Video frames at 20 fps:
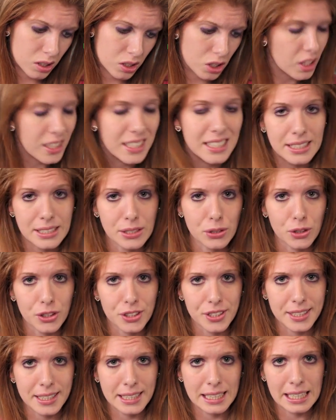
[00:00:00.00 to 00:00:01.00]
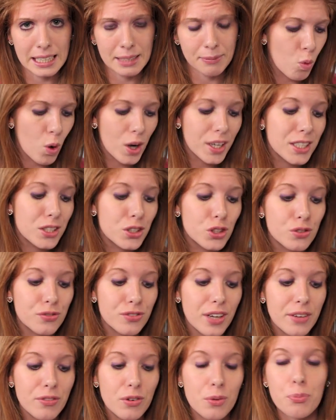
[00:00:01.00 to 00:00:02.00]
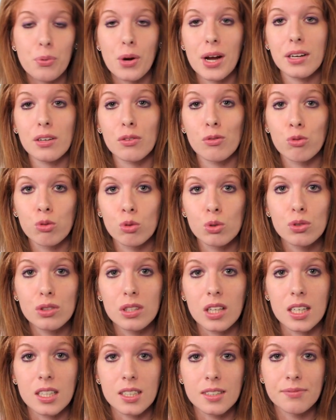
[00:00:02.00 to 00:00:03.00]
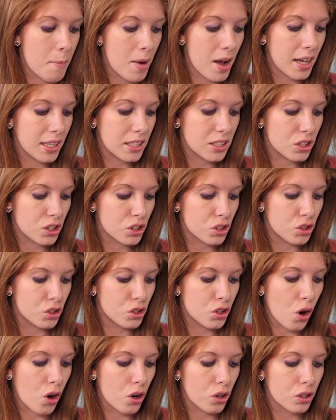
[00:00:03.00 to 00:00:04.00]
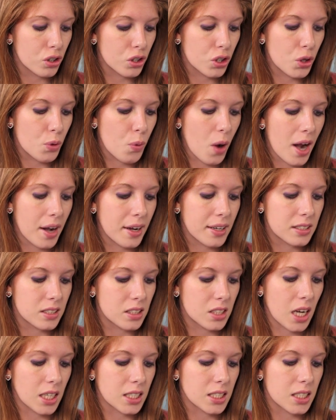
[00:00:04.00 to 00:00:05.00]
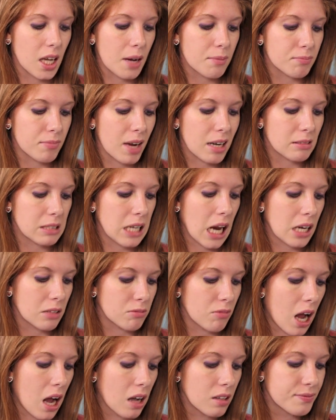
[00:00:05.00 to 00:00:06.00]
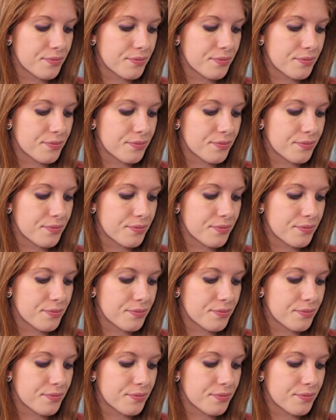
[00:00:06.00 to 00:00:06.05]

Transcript: There's a lot of zeros in that. What is your favourite brand of ruler? Mine's Dong Yuan Tang Yang Yang Yang